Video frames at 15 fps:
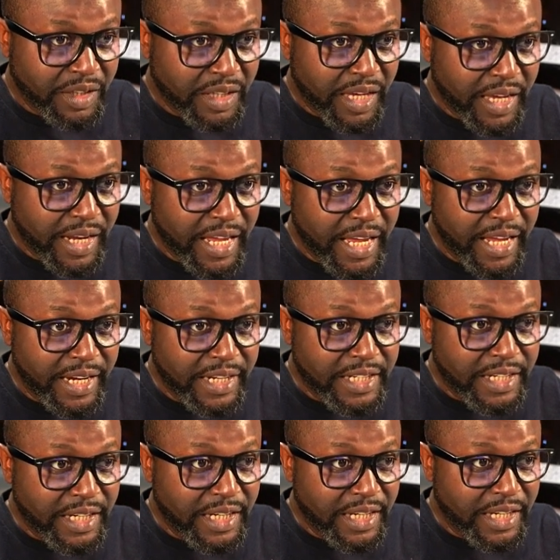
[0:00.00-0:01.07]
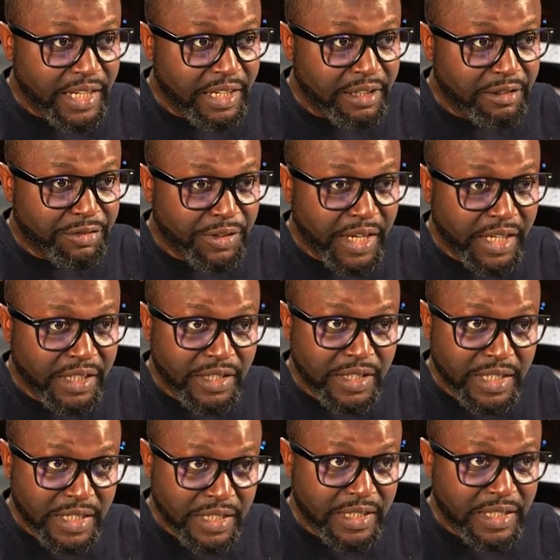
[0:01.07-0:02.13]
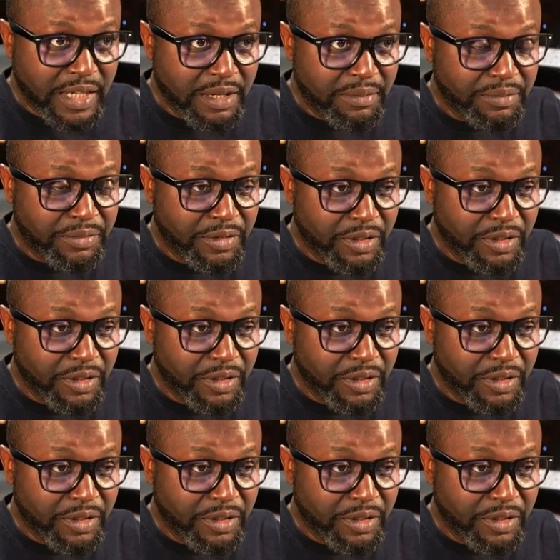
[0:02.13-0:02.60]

And then the file system,